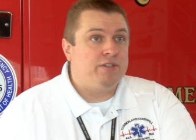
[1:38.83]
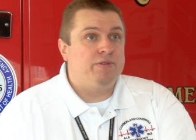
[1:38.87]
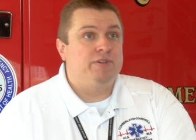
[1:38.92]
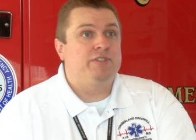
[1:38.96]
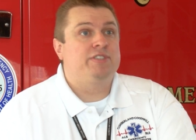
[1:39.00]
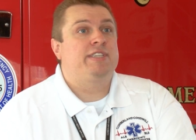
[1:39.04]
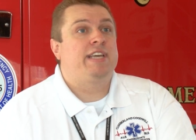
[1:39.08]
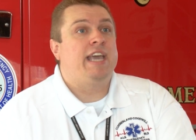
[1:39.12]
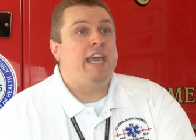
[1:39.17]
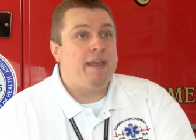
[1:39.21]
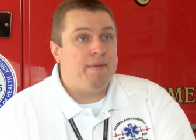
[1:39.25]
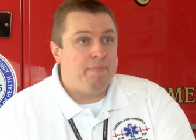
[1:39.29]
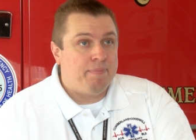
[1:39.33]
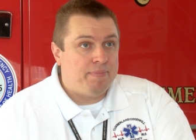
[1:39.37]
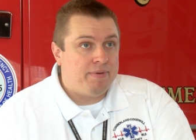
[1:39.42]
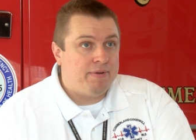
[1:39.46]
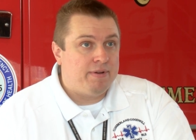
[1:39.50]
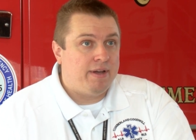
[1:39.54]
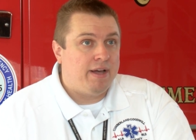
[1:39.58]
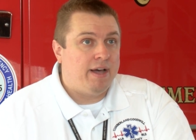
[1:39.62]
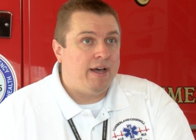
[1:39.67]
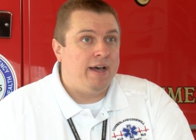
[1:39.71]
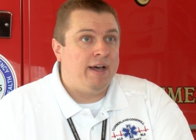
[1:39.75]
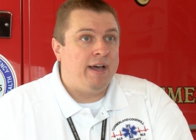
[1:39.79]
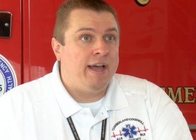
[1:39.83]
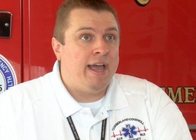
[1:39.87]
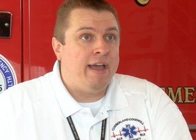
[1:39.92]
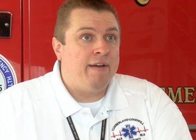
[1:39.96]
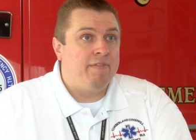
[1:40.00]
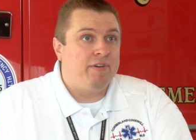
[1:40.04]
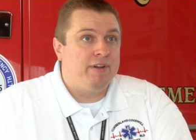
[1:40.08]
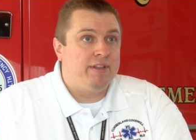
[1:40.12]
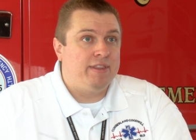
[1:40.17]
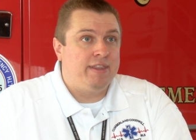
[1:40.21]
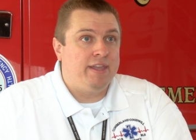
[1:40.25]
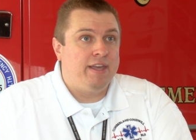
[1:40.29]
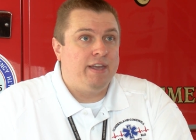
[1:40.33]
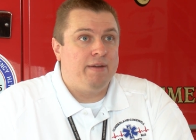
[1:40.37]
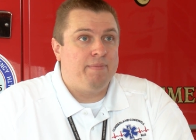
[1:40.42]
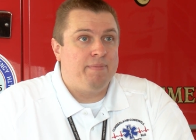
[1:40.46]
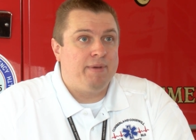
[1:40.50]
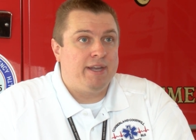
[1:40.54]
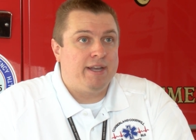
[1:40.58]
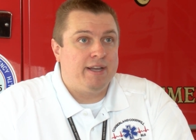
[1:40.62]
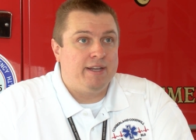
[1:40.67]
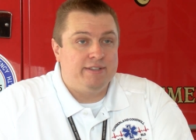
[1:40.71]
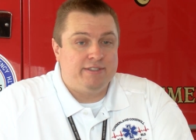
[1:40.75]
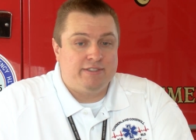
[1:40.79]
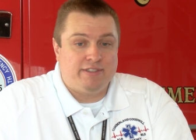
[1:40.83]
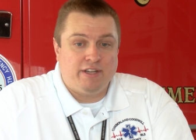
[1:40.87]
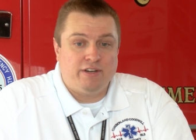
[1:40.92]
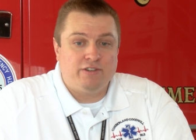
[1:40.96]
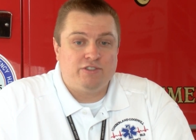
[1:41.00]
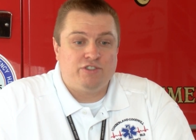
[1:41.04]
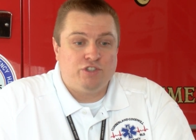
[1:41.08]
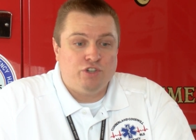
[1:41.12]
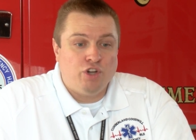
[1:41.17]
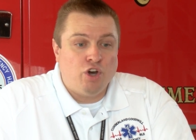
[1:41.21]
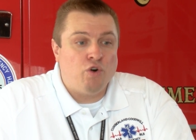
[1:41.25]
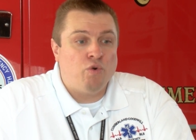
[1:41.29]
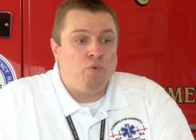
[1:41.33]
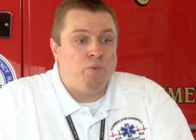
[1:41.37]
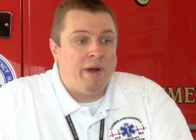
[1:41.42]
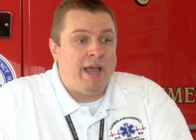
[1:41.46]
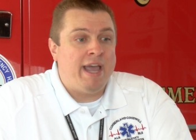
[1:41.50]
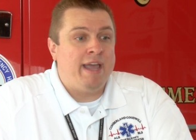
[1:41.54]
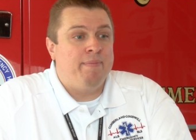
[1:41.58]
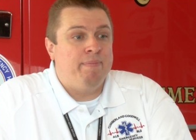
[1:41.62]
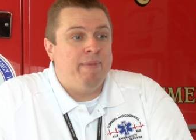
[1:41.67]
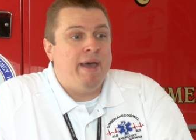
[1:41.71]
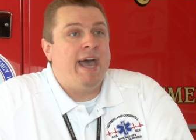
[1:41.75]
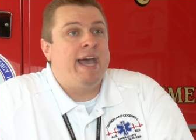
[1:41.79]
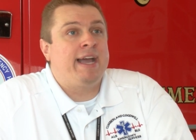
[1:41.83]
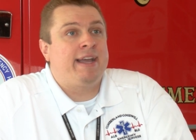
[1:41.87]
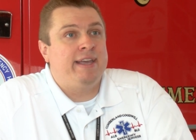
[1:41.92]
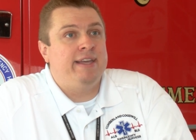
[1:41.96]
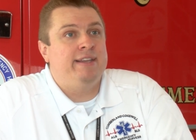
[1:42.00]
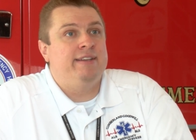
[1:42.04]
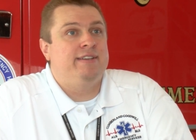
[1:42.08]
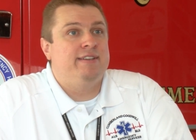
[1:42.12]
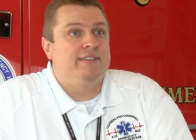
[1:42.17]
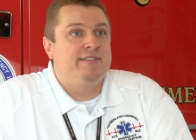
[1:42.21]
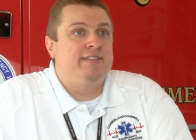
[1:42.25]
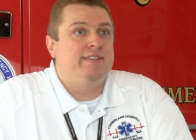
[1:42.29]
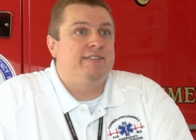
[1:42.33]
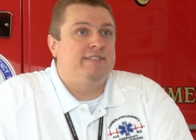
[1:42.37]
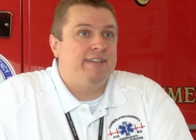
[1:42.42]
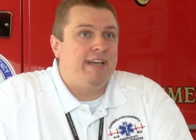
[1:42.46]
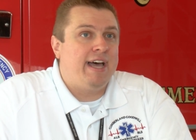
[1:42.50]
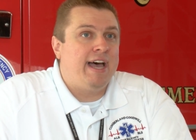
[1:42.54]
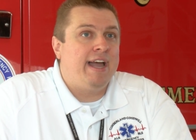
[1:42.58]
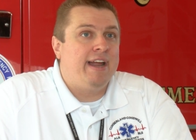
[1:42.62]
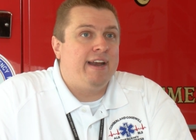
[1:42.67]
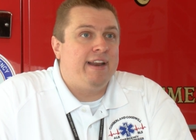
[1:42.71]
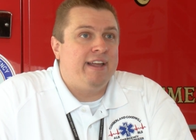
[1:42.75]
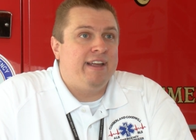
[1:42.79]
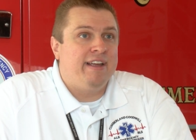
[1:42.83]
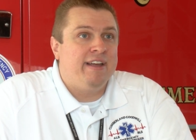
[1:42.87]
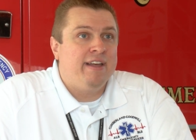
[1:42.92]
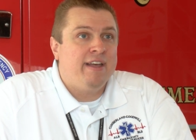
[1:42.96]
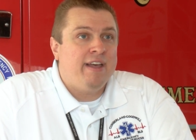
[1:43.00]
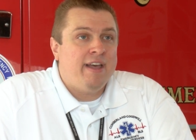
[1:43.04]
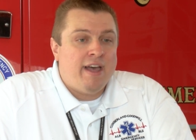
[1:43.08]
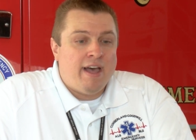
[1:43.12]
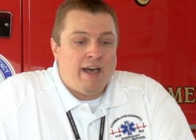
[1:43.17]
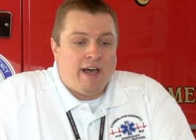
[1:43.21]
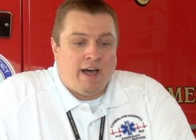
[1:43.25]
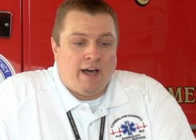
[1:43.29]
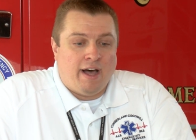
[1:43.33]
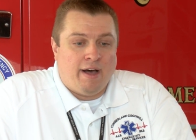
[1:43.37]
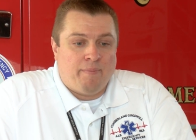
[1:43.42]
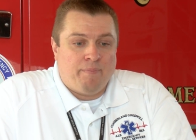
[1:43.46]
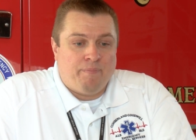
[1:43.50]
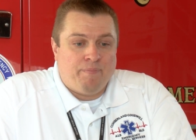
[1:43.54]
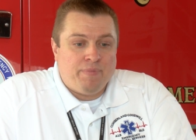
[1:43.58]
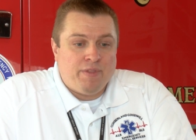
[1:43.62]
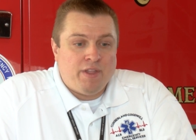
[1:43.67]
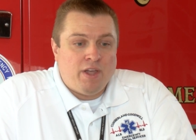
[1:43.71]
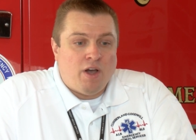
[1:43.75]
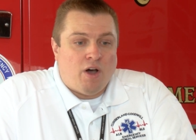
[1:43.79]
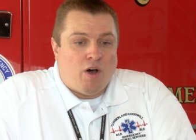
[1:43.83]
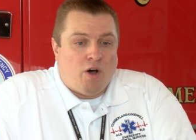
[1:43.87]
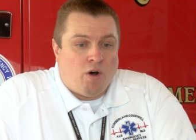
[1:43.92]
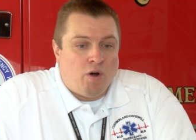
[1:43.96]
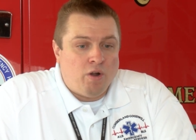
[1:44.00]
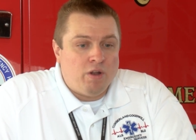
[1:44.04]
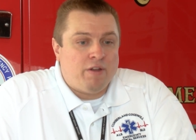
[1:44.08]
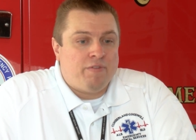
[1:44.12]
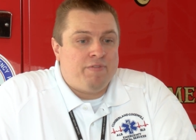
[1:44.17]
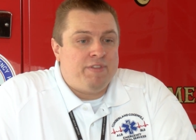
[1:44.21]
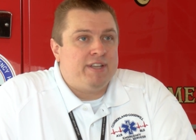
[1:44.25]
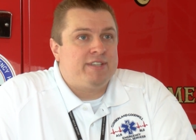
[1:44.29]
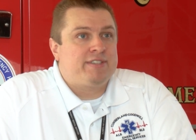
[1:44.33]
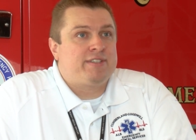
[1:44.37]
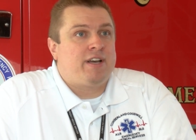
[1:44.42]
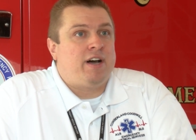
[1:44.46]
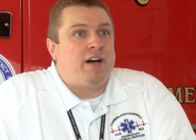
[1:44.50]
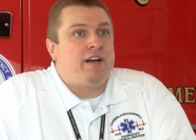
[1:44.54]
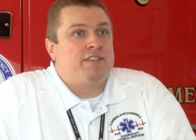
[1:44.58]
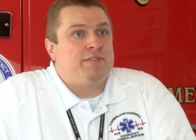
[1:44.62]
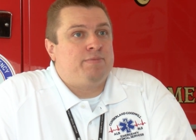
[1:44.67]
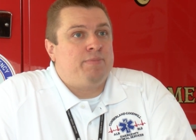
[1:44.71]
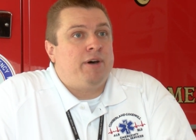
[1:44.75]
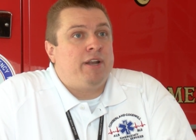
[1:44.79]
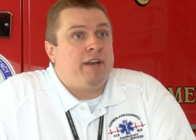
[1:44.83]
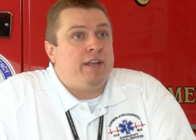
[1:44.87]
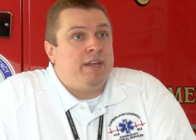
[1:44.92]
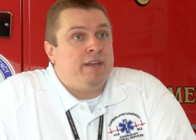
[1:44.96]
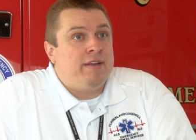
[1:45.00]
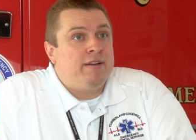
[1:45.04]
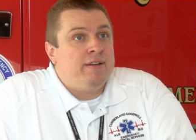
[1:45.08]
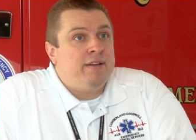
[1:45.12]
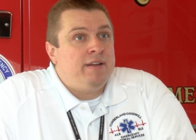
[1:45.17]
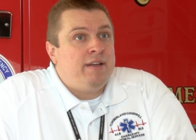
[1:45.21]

to escape uh, everything because there's no way back into society. Um, all of this costs money.